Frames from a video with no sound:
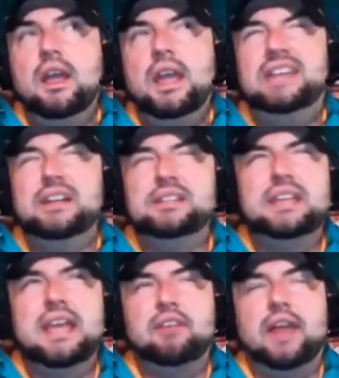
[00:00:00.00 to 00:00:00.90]
He
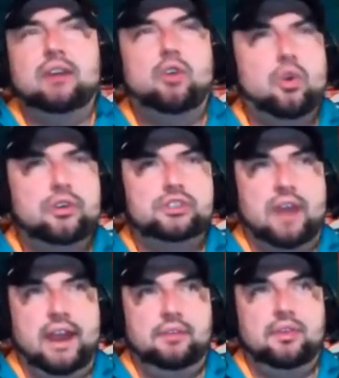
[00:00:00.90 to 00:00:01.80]
doesn't have a lot of core
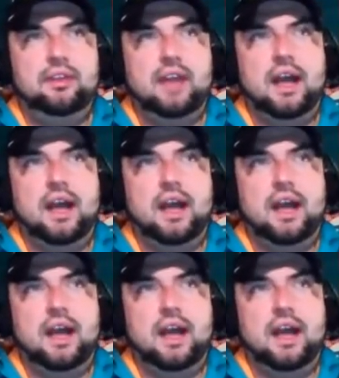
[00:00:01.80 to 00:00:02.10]
strength.